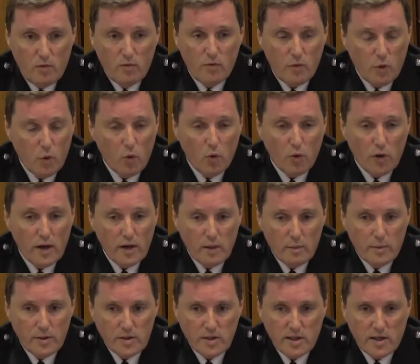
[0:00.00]
floor
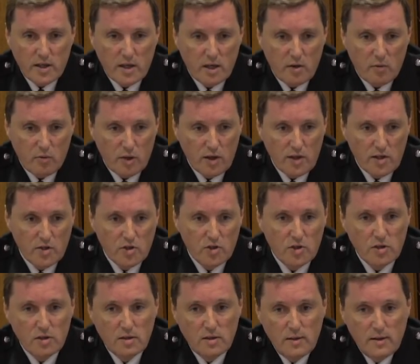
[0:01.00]
it particularly
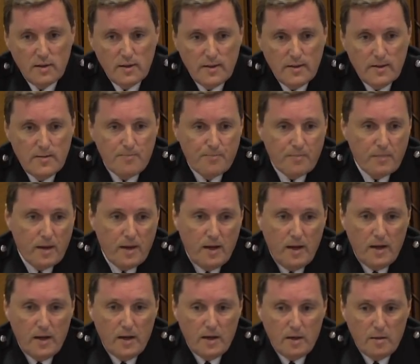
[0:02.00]
reached.
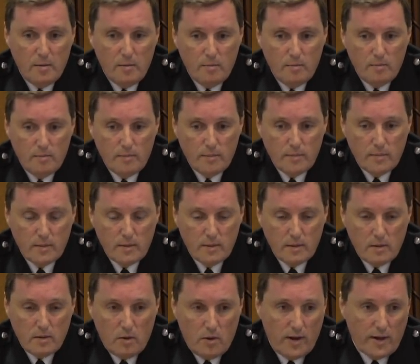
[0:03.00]
I
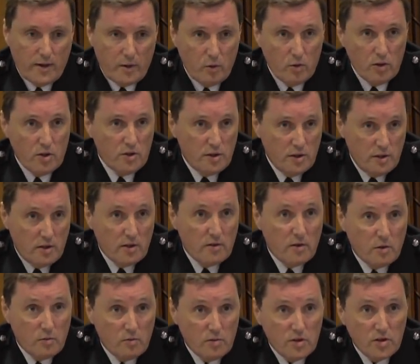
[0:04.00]
acknowledged that
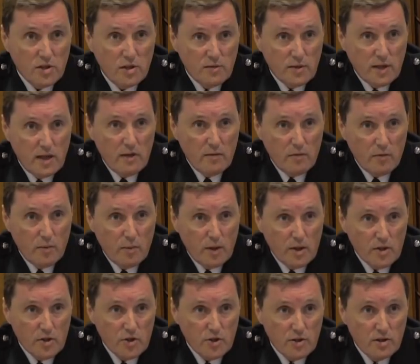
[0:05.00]
I'd received that
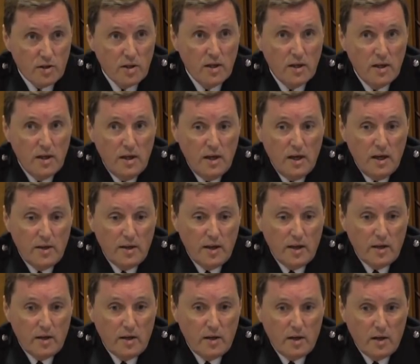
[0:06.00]
information, and
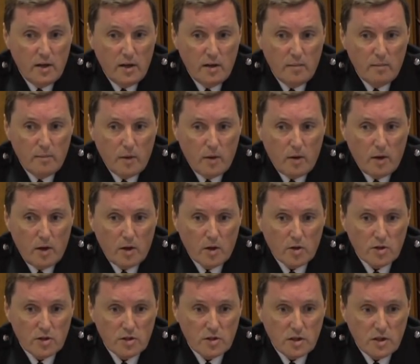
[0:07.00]
then I
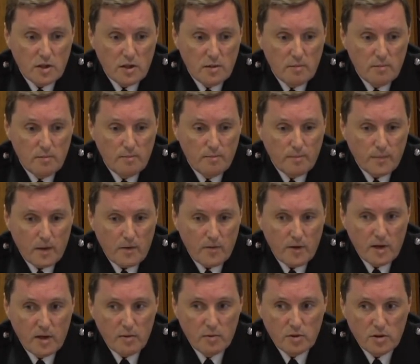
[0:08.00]
asked, I
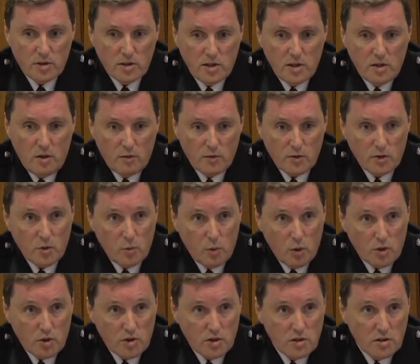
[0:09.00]
think it was the officer to
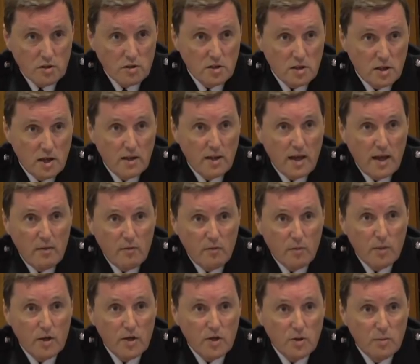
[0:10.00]
watch, to get that
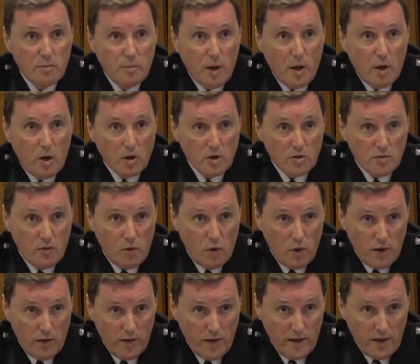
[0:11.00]
information passed
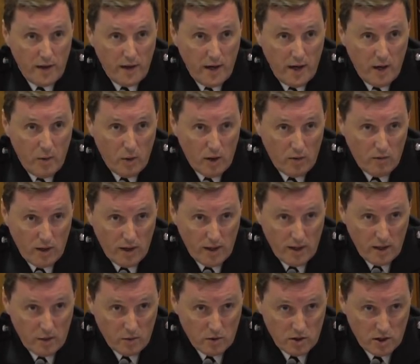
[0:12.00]
via the airway
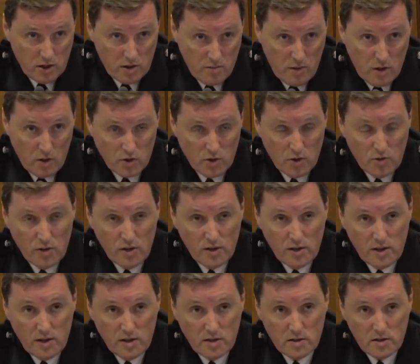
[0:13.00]
radio to the command unit at
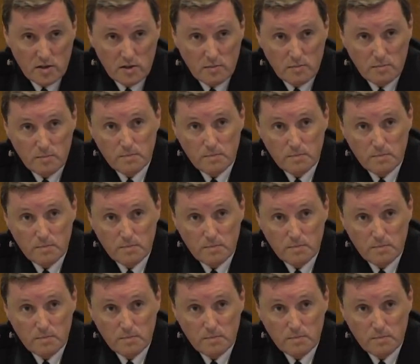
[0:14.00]
the incident.